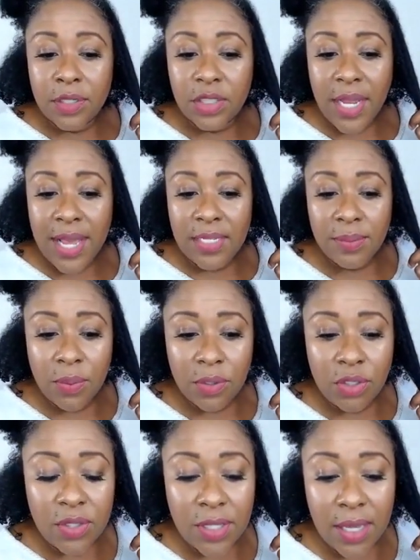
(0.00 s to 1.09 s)
Jasmine,
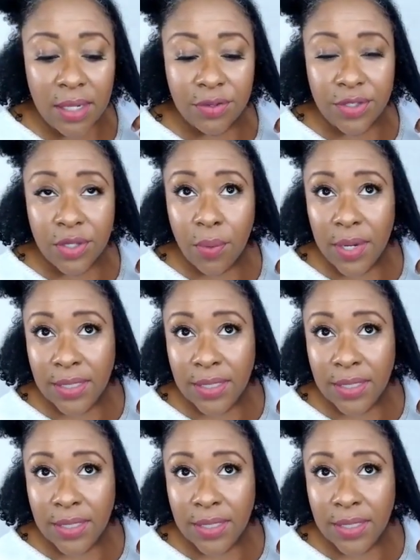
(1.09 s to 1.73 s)
what you said here, this is a great